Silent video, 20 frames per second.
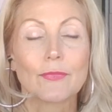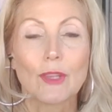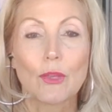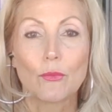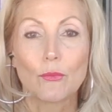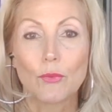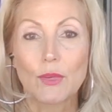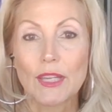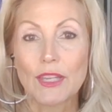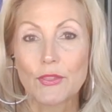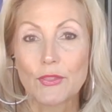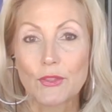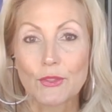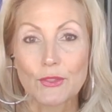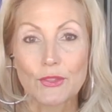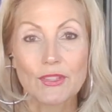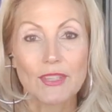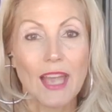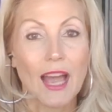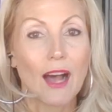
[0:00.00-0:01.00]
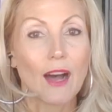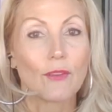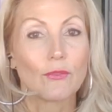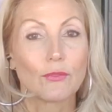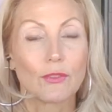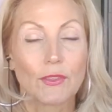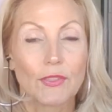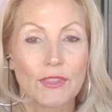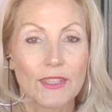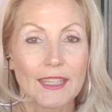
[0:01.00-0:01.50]
with yourself,
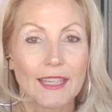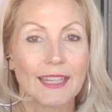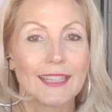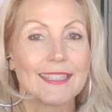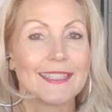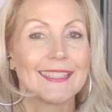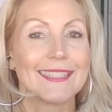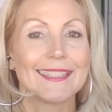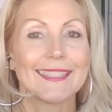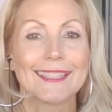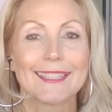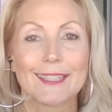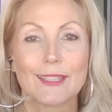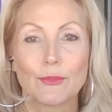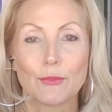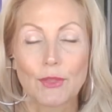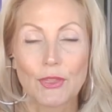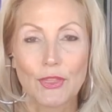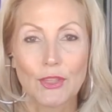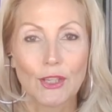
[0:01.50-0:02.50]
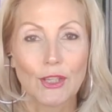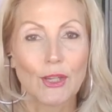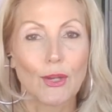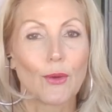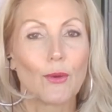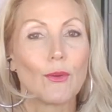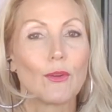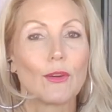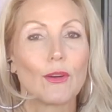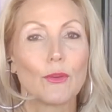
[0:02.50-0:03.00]
with the idea, with the
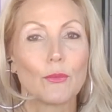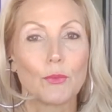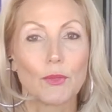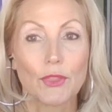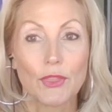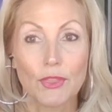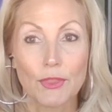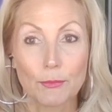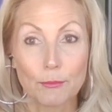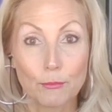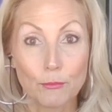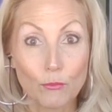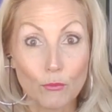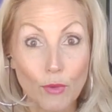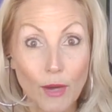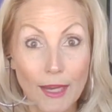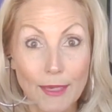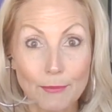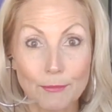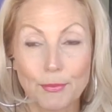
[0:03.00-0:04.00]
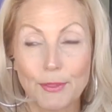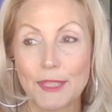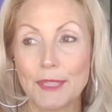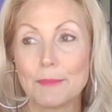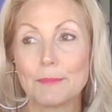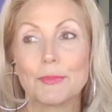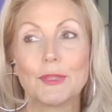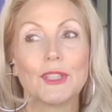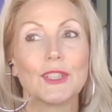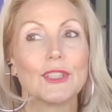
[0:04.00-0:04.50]
goal, with the right
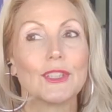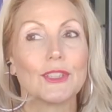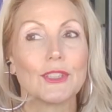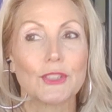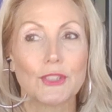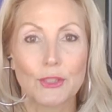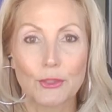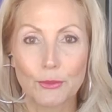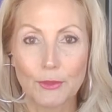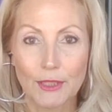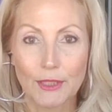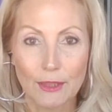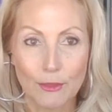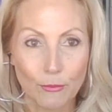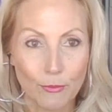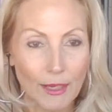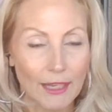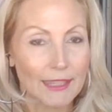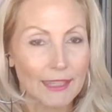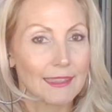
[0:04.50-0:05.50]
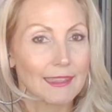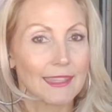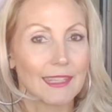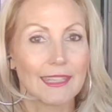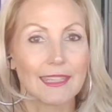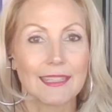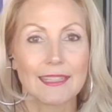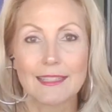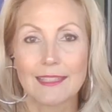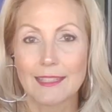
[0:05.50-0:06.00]
people, doing the right
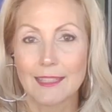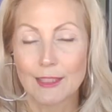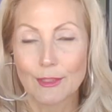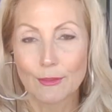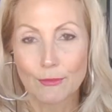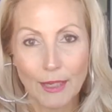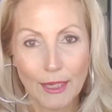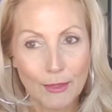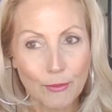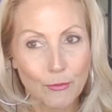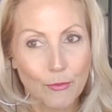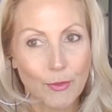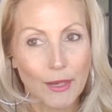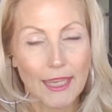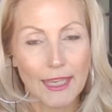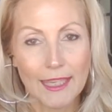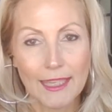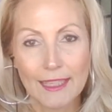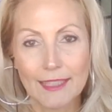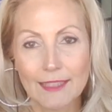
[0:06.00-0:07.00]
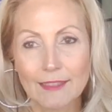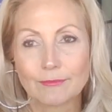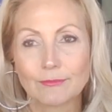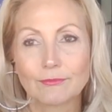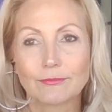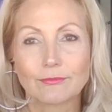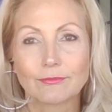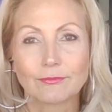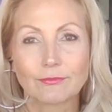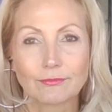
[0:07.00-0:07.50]
things in the right way,
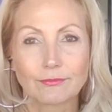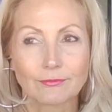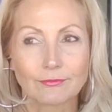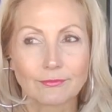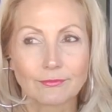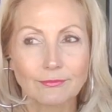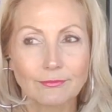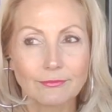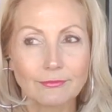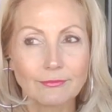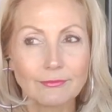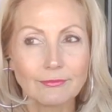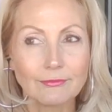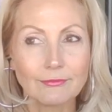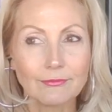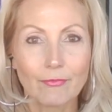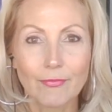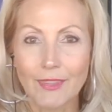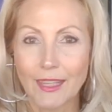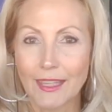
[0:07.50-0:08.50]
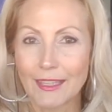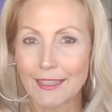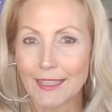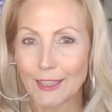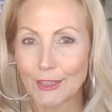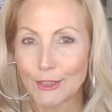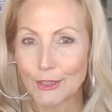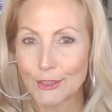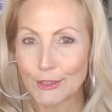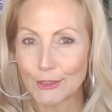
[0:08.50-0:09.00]
and
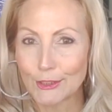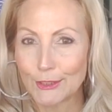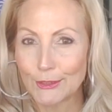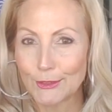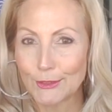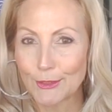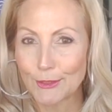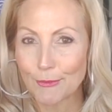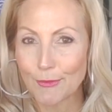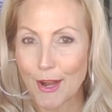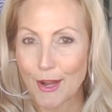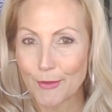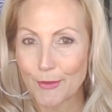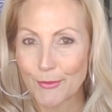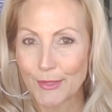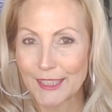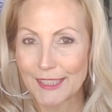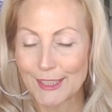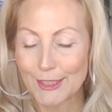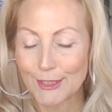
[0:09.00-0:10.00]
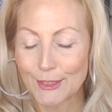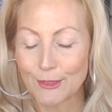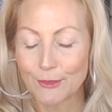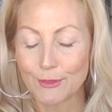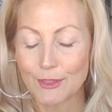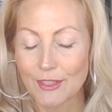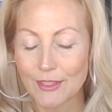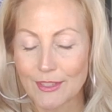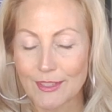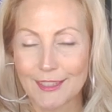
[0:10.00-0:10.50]
that could include the wrong way too,
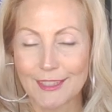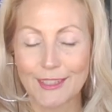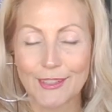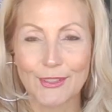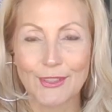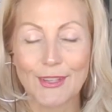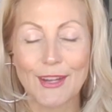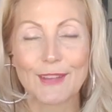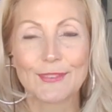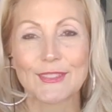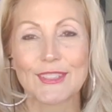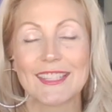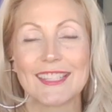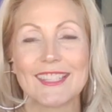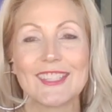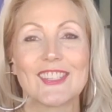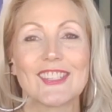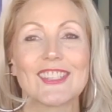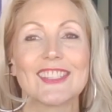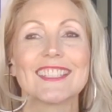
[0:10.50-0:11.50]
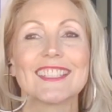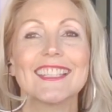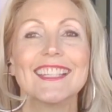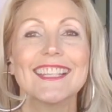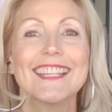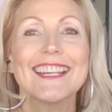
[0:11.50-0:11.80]
which is another conversation.